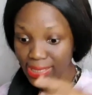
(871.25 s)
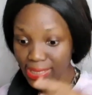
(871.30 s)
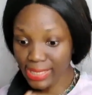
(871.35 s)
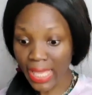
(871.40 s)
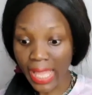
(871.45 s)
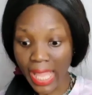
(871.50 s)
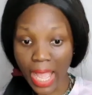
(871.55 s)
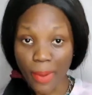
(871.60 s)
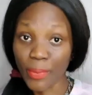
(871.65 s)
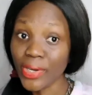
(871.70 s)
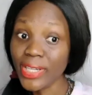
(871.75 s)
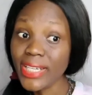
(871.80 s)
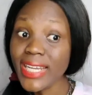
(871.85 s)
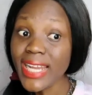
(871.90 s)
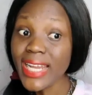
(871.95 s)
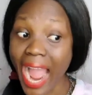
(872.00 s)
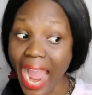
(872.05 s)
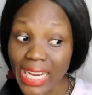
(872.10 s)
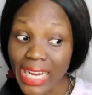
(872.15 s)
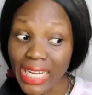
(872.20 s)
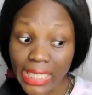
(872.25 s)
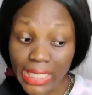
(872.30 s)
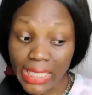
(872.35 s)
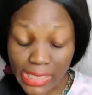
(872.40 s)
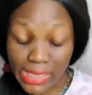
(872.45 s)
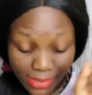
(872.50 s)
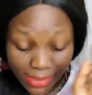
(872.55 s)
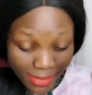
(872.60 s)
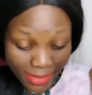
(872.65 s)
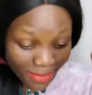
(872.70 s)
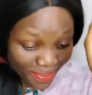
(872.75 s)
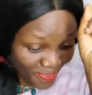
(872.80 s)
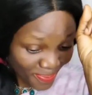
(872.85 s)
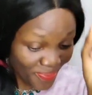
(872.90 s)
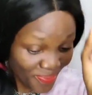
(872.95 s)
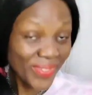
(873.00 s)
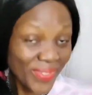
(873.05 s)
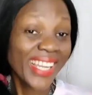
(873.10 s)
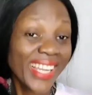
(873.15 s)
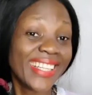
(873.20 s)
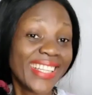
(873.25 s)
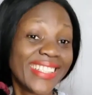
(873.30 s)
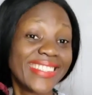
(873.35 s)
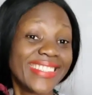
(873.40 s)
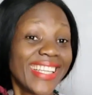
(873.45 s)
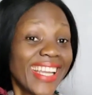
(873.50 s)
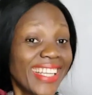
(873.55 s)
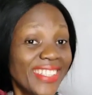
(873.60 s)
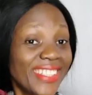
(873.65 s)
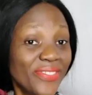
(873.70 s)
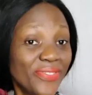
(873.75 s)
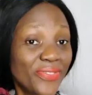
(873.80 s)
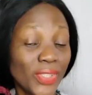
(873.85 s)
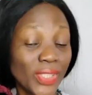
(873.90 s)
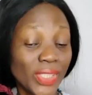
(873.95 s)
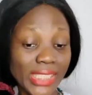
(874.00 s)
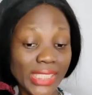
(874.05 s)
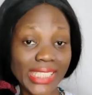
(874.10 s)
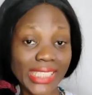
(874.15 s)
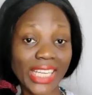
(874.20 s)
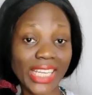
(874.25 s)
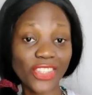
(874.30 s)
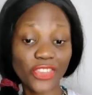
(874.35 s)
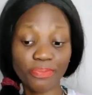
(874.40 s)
I'm already eyeing it. Then for this kind of